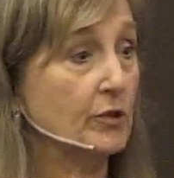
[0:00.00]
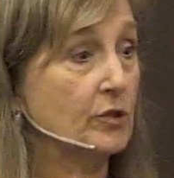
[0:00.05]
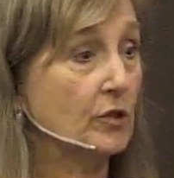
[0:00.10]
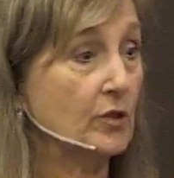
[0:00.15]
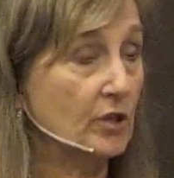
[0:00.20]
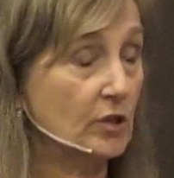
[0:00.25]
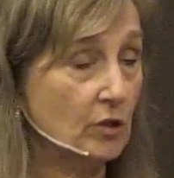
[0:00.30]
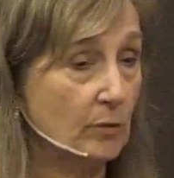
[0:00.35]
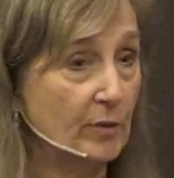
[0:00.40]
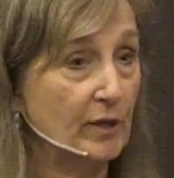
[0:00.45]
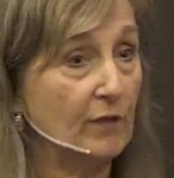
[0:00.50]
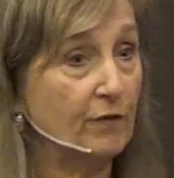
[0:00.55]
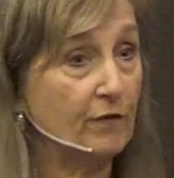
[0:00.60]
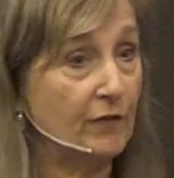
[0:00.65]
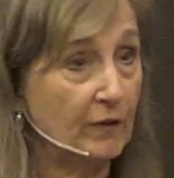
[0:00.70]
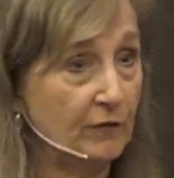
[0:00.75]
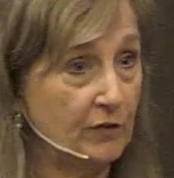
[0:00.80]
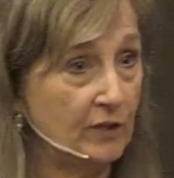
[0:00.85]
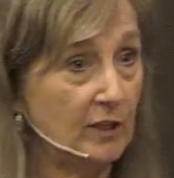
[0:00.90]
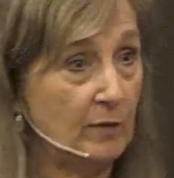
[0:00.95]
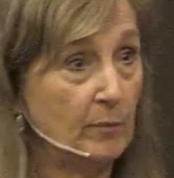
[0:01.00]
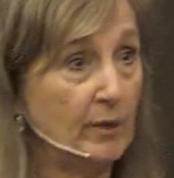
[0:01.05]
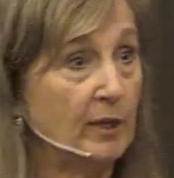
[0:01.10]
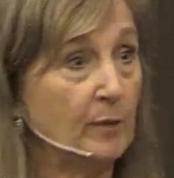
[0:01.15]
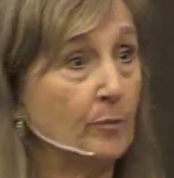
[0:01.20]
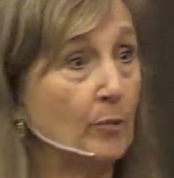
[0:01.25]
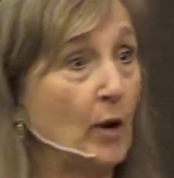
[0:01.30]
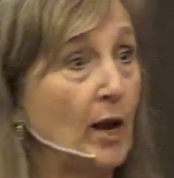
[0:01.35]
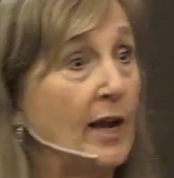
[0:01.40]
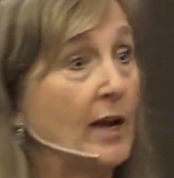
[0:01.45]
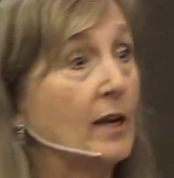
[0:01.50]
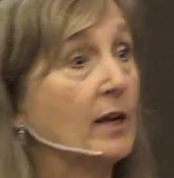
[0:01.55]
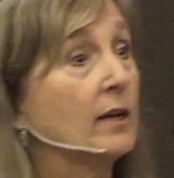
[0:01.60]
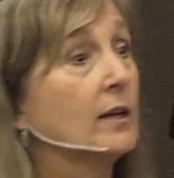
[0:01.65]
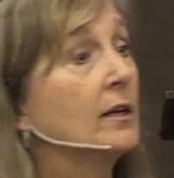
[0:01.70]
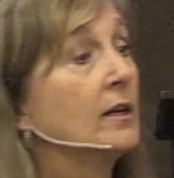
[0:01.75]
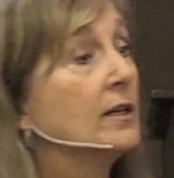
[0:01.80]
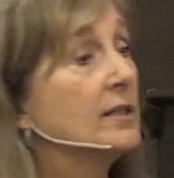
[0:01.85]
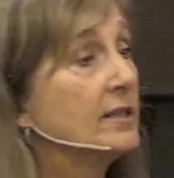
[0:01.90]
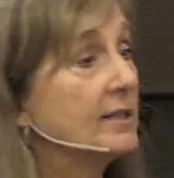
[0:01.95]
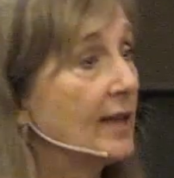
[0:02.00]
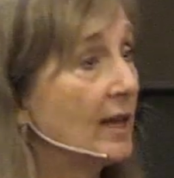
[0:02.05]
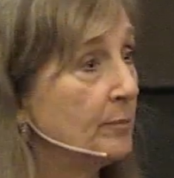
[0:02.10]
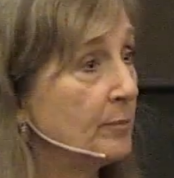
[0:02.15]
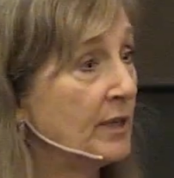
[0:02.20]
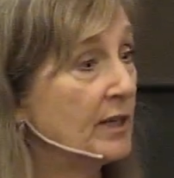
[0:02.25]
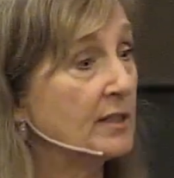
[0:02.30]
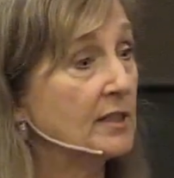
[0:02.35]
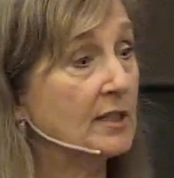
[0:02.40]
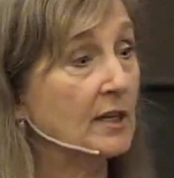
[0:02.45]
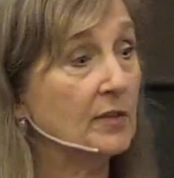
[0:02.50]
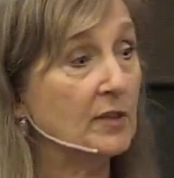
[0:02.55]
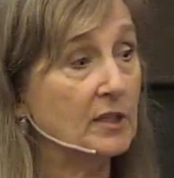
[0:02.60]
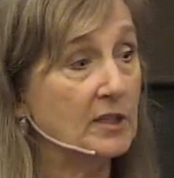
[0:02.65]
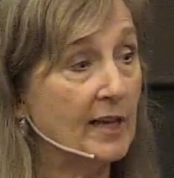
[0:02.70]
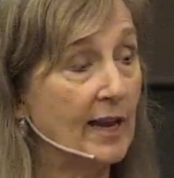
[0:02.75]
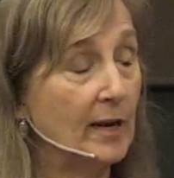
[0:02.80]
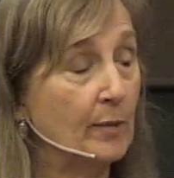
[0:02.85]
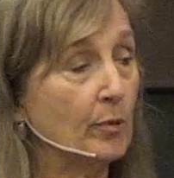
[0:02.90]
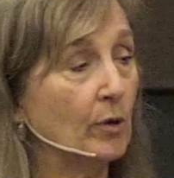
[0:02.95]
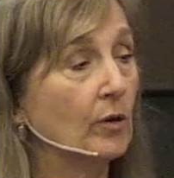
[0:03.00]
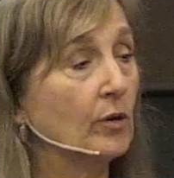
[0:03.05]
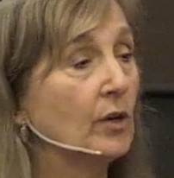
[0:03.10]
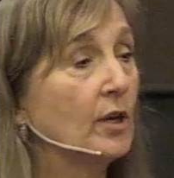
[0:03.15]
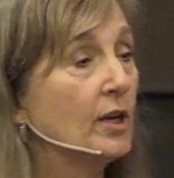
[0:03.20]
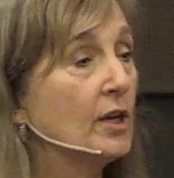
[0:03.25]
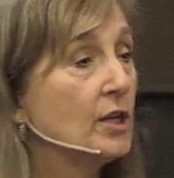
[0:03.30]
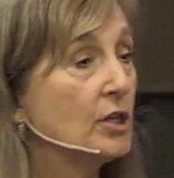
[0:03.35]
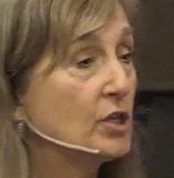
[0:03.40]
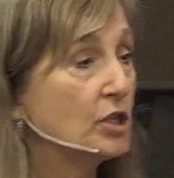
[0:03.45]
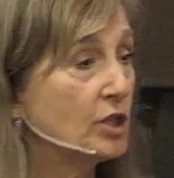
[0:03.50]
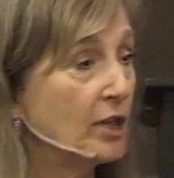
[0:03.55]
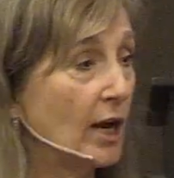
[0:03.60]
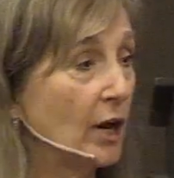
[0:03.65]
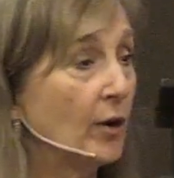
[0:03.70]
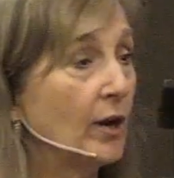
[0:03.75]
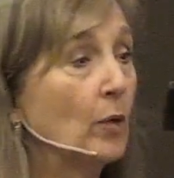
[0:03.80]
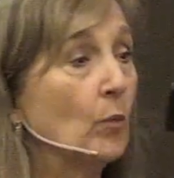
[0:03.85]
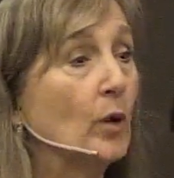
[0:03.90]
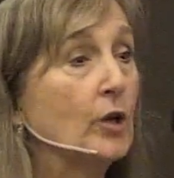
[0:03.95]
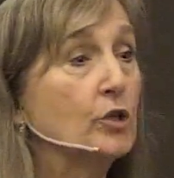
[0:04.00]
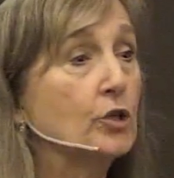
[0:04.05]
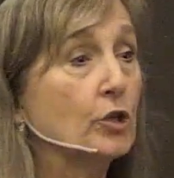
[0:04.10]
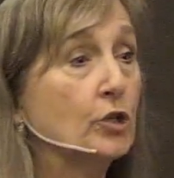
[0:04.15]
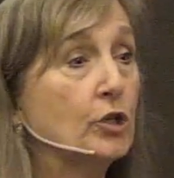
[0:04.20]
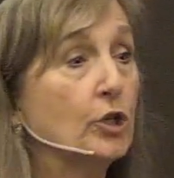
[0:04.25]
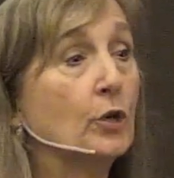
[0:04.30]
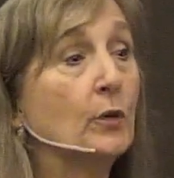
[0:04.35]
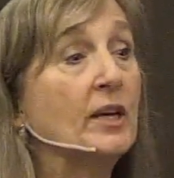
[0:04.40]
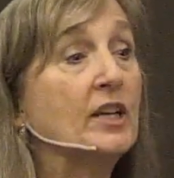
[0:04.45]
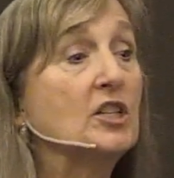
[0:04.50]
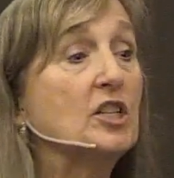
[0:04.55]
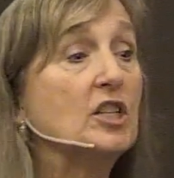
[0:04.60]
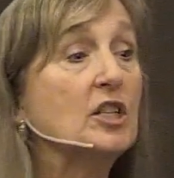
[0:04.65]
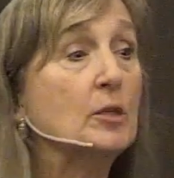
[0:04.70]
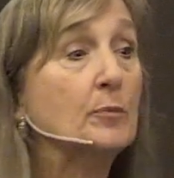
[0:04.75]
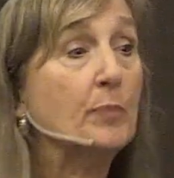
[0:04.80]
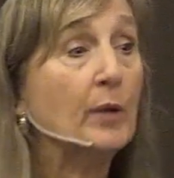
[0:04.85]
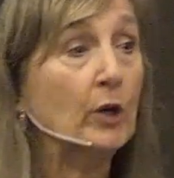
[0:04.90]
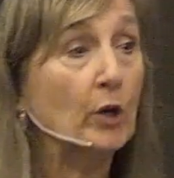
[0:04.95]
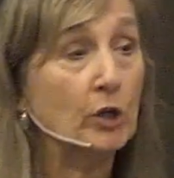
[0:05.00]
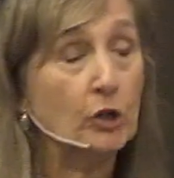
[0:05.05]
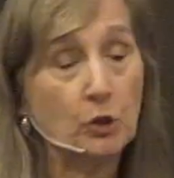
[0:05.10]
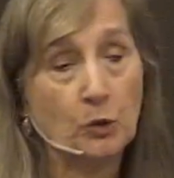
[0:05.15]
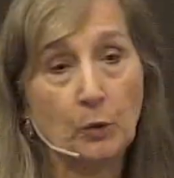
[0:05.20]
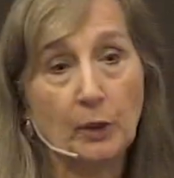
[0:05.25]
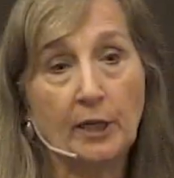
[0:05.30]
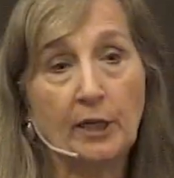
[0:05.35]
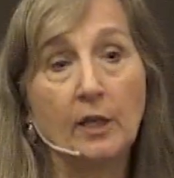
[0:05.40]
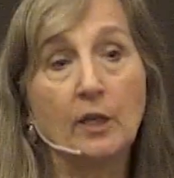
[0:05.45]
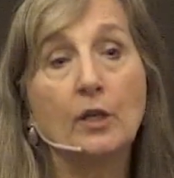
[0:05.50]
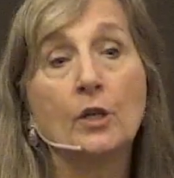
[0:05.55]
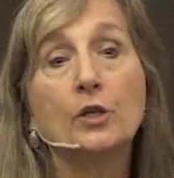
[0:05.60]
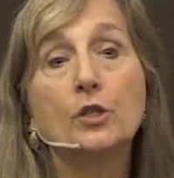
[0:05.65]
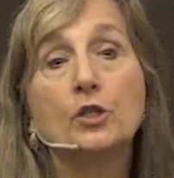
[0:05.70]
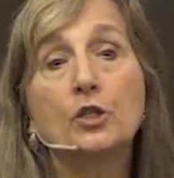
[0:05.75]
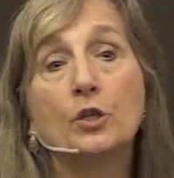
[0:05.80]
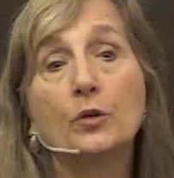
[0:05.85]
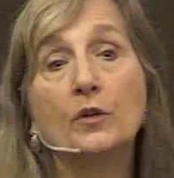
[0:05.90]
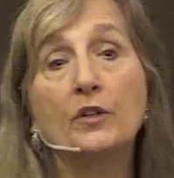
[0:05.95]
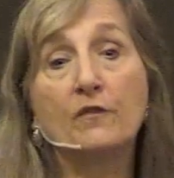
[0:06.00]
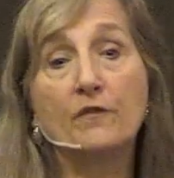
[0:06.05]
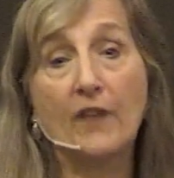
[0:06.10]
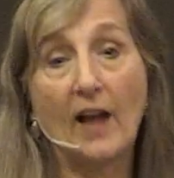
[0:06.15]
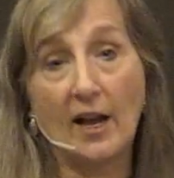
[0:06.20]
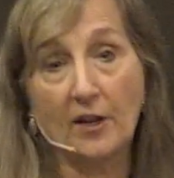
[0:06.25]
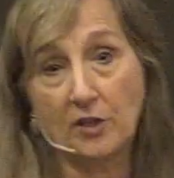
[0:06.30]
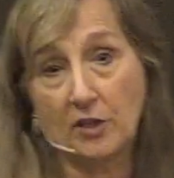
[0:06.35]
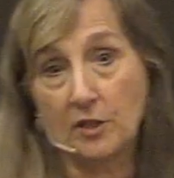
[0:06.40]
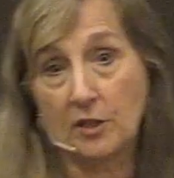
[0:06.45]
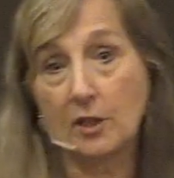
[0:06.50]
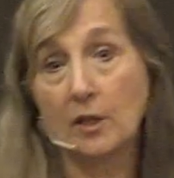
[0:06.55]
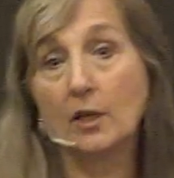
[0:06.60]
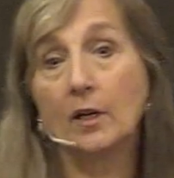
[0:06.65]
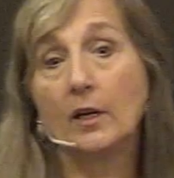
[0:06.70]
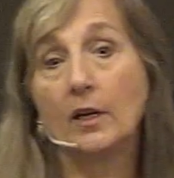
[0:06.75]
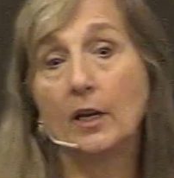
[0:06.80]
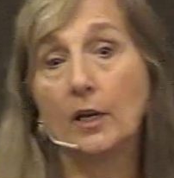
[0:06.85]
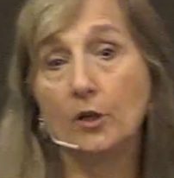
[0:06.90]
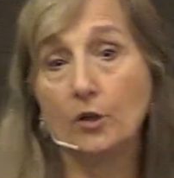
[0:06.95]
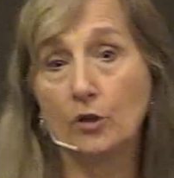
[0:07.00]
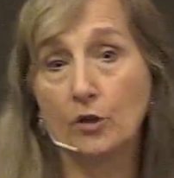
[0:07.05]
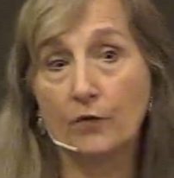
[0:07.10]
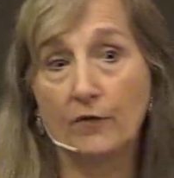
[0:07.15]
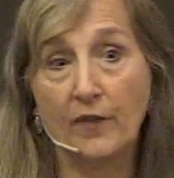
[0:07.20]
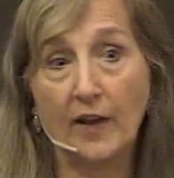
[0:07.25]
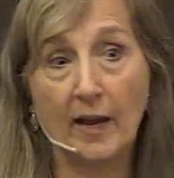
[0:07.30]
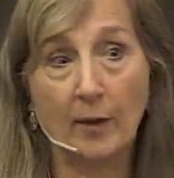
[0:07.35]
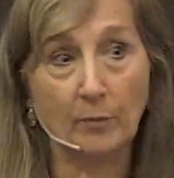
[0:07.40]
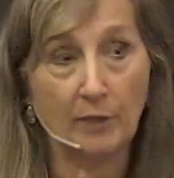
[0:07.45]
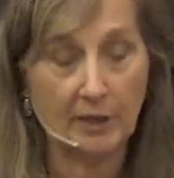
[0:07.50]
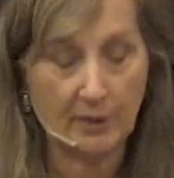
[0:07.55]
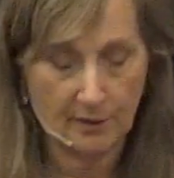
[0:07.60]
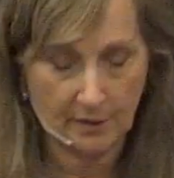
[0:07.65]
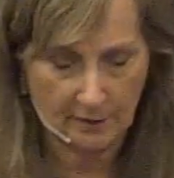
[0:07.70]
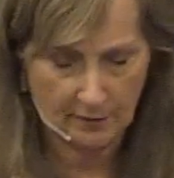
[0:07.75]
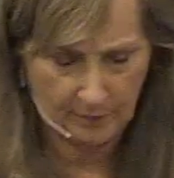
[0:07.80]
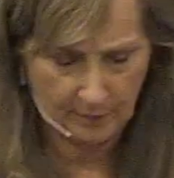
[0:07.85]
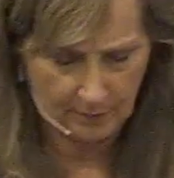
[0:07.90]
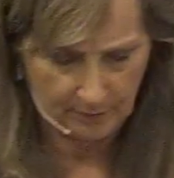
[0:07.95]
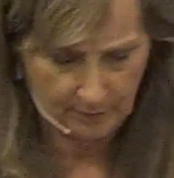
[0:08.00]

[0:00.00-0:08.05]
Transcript: So this will be a 15-minute break, 10 minutes at the table, sharing what you're doing spiritually to invest in your families.